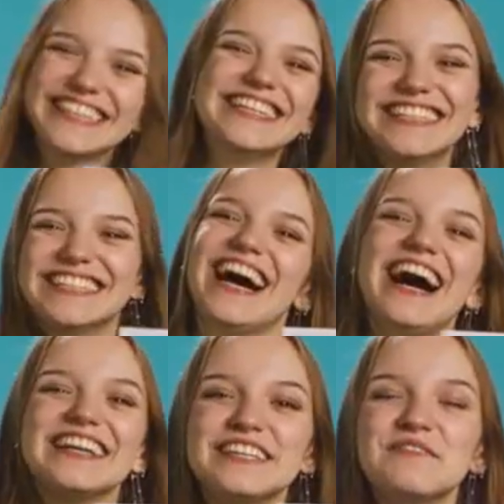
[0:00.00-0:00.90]
How
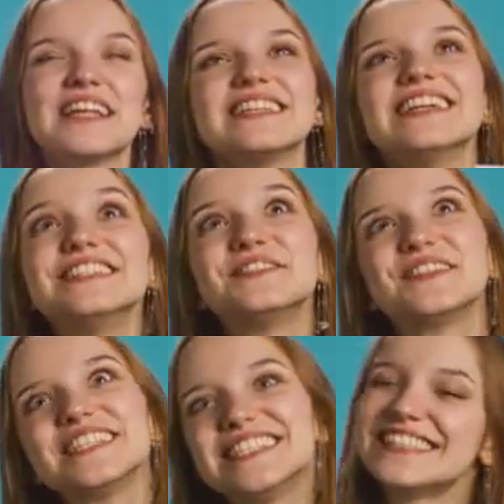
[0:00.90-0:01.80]
awesome is that?
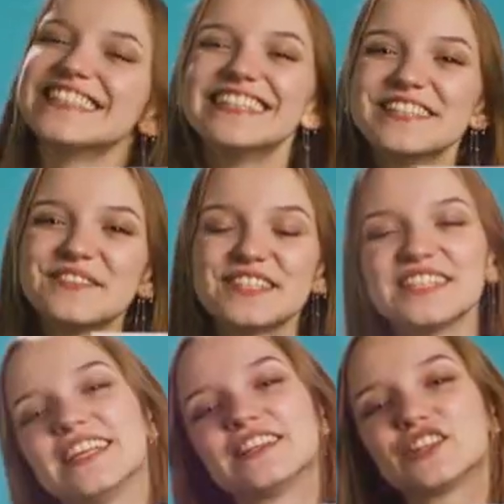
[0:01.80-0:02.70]
The impact you can
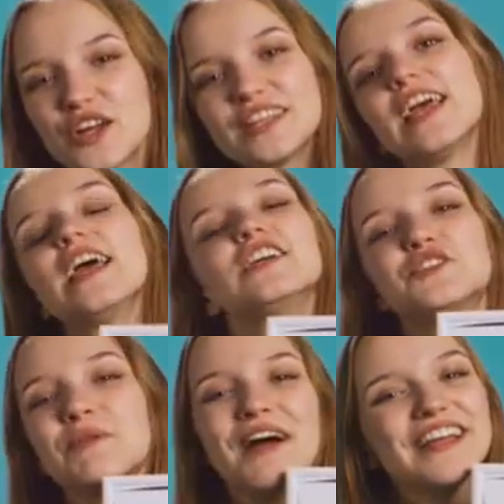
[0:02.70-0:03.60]
have as an online
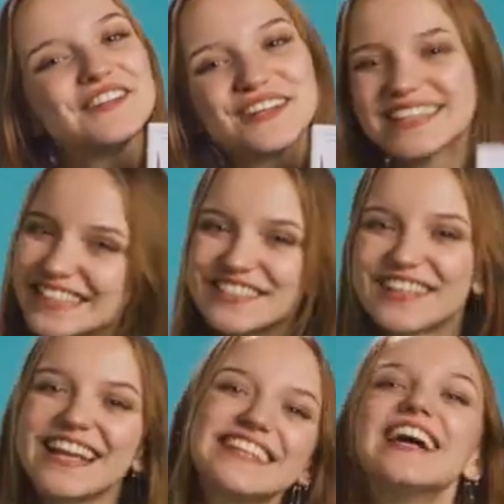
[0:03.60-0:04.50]
tutor is
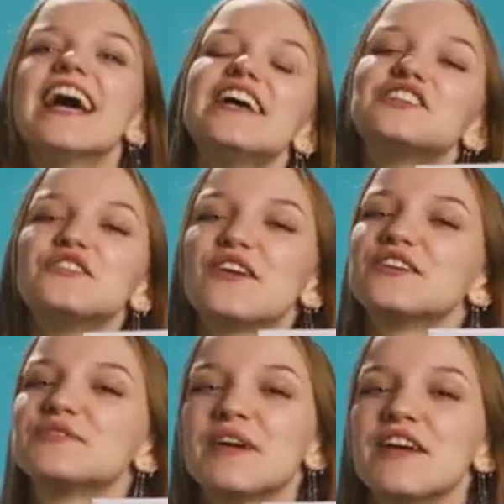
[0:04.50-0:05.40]
profound and
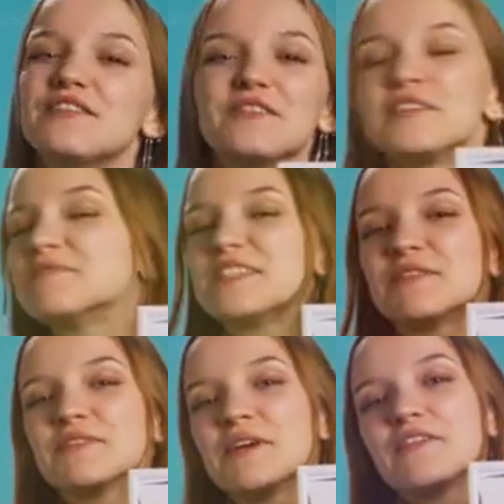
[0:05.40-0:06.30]
far-reaching.
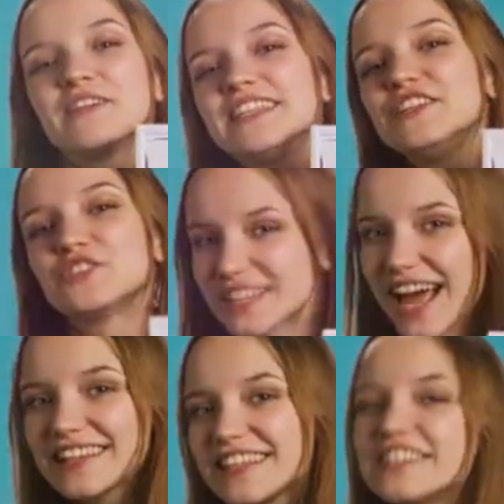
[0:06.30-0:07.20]
You're not just teaching
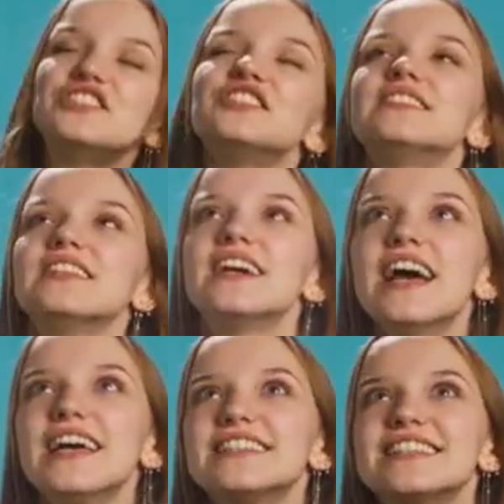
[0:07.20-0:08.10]
subjects, you're
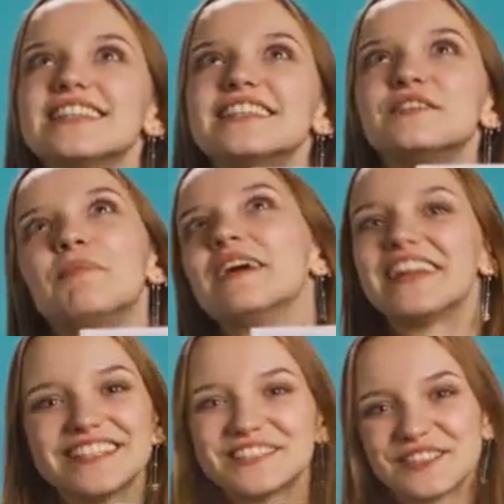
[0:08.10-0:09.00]
shaping futures
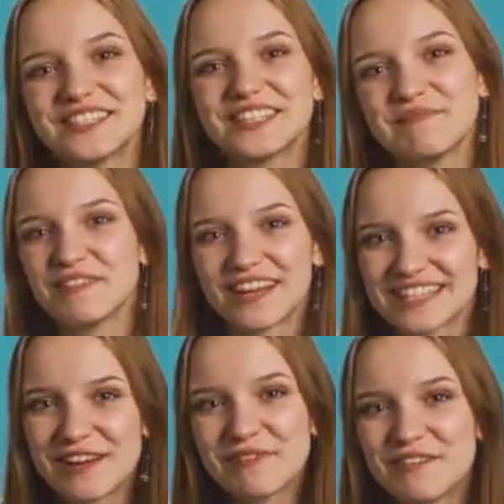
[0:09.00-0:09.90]
and building
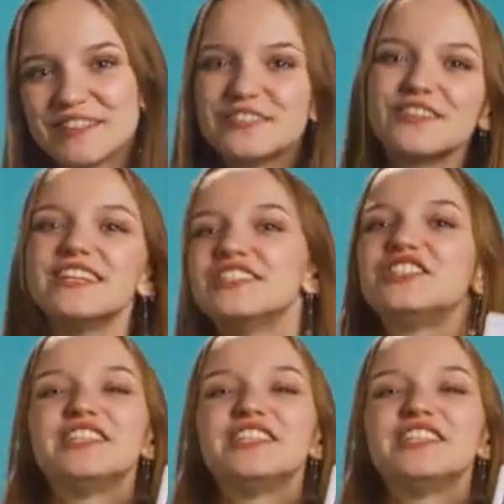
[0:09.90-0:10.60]
confidence in young minds.